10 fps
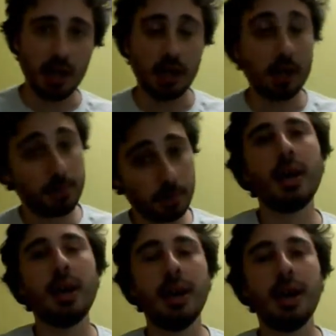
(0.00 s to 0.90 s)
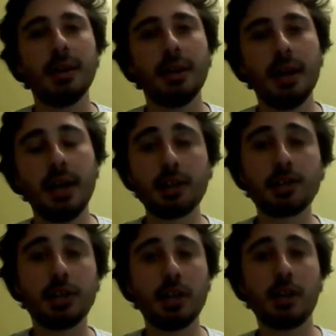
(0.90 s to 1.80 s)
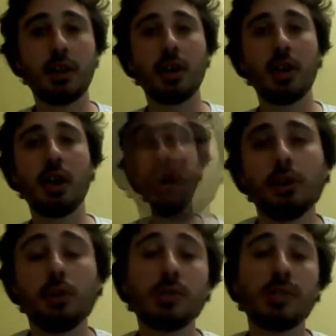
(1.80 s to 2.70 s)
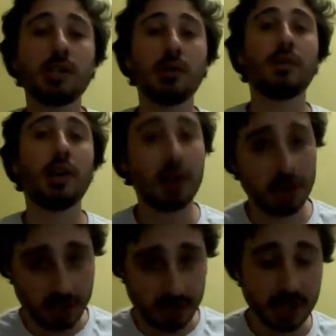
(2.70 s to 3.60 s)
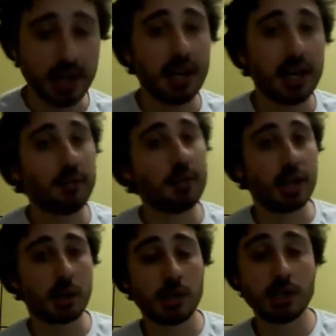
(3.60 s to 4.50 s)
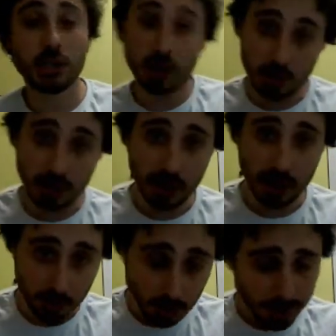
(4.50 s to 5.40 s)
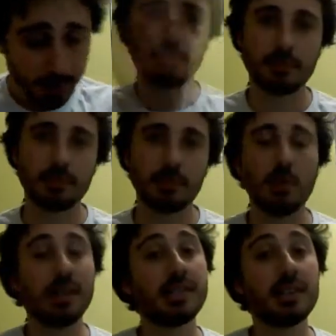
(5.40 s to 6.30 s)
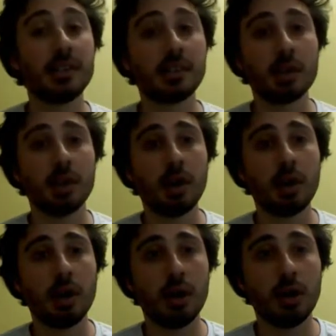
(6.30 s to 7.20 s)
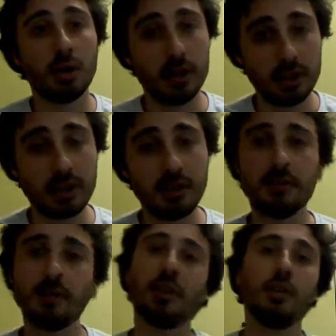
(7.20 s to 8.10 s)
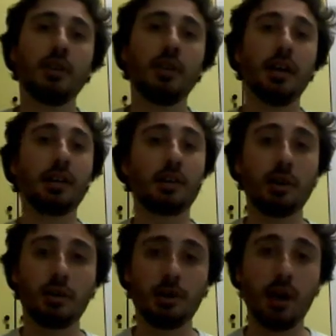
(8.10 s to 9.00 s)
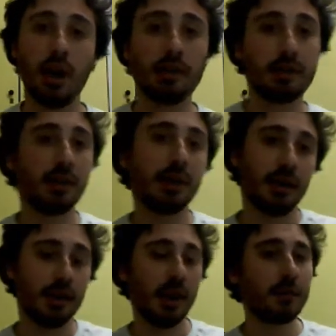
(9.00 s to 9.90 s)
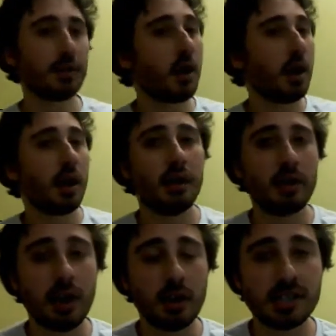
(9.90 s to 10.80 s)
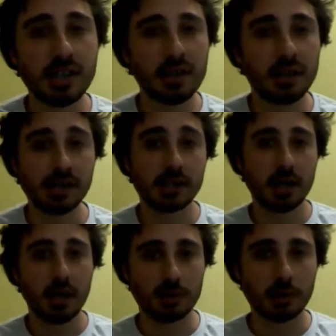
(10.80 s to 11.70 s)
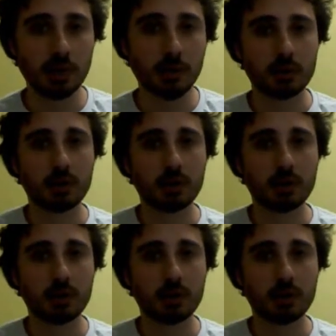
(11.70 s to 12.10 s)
Hebrew, and actually there are two sets of directions in every language, including Hebrew. One set is relative, like right and left, and the other set is absolute,